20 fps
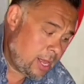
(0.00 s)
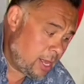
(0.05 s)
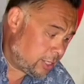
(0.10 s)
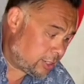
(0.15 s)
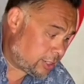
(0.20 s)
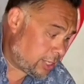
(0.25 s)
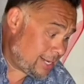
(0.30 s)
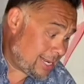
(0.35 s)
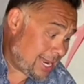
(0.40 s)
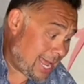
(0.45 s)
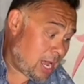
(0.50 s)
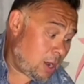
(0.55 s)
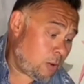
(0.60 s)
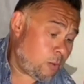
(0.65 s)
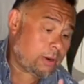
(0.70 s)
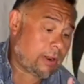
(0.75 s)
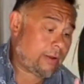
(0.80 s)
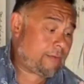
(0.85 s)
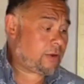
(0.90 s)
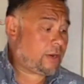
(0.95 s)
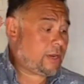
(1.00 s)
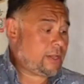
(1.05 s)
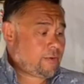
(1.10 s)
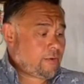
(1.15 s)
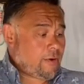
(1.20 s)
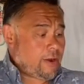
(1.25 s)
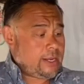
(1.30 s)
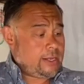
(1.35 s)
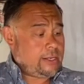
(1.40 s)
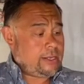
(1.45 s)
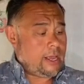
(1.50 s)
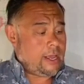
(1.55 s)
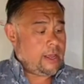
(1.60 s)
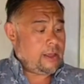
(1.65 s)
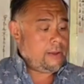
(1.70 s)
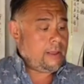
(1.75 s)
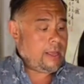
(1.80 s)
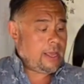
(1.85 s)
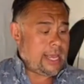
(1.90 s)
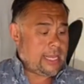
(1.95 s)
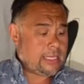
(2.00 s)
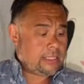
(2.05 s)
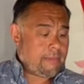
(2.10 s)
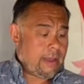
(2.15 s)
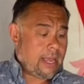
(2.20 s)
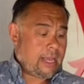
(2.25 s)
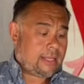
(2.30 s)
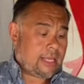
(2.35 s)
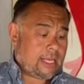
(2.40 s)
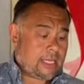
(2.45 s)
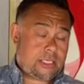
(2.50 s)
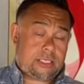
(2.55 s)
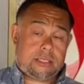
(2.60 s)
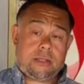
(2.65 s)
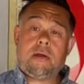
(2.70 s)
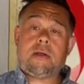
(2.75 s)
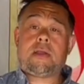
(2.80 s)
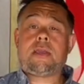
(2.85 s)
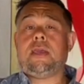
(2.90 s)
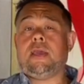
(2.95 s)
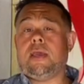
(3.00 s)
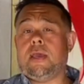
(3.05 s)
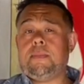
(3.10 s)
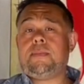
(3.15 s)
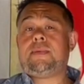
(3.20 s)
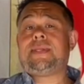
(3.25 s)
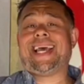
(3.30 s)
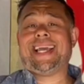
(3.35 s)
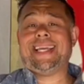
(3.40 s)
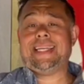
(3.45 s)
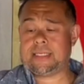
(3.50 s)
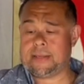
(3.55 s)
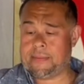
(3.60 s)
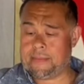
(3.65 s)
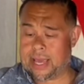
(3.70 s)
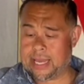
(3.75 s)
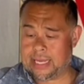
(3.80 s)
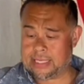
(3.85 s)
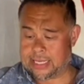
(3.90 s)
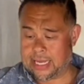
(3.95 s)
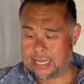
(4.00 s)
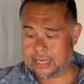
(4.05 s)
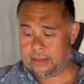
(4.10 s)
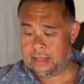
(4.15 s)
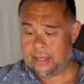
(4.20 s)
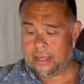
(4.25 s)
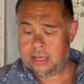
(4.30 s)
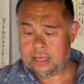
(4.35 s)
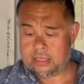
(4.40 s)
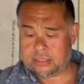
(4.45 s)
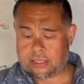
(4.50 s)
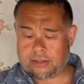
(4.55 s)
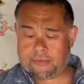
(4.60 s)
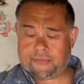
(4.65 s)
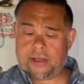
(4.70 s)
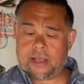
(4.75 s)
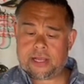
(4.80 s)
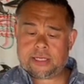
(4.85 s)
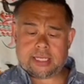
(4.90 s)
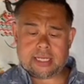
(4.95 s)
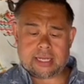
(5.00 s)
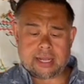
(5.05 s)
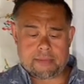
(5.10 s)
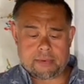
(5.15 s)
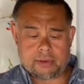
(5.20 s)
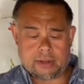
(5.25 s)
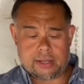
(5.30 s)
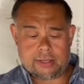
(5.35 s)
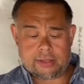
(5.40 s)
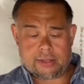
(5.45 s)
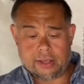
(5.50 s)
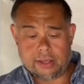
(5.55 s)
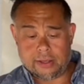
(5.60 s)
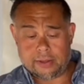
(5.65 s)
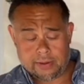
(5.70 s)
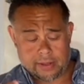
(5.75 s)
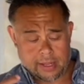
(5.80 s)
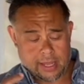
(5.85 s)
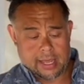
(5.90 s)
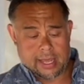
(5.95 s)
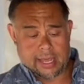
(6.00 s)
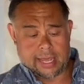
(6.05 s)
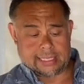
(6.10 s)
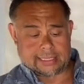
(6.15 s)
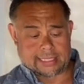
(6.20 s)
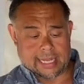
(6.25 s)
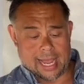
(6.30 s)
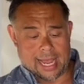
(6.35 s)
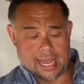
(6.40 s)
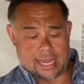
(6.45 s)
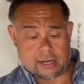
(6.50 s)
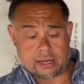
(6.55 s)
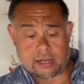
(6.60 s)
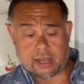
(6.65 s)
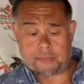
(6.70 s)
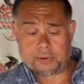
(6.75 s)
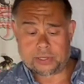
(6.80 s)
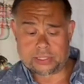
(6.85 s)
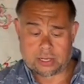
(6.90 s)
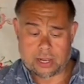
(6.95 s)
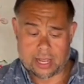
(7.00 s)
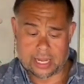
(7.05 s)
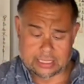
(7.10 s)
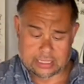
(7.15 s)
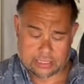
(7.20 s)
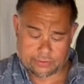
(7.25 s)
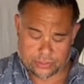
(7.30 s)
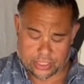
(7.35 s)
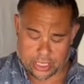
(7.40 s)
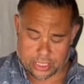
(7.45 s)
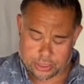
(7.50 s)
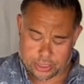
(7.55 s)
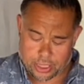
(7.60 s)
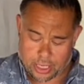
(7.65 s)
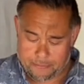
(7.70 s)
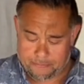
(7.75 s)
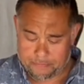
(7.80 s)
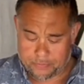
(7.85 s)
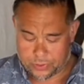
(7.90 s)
So now what I've got to try and do is make this stock cube taste amazing. So the first thing I'm going to do is add a couple of slices of ginger.